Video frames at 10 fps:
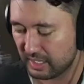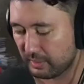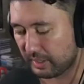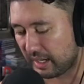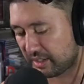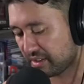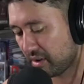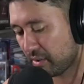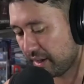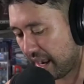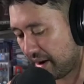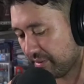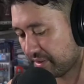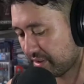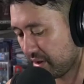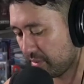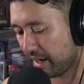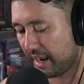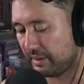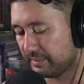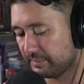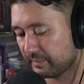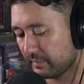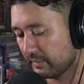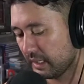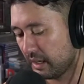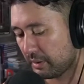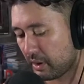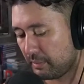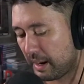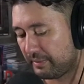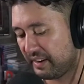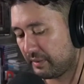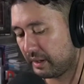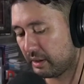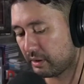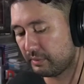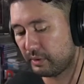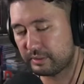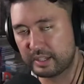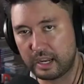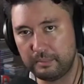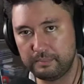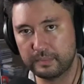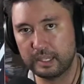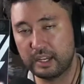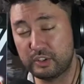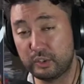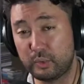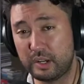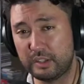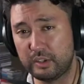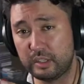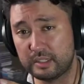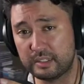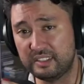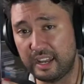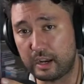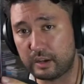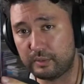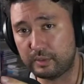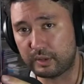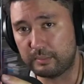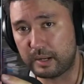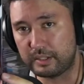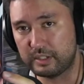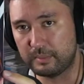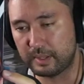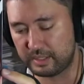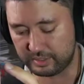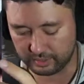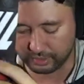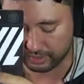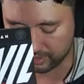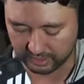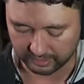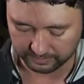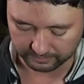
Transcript: We got to slow down. Here we go with my favorite hero of all time, issue 22. This is Daredevil, written by Chip Zdarsky.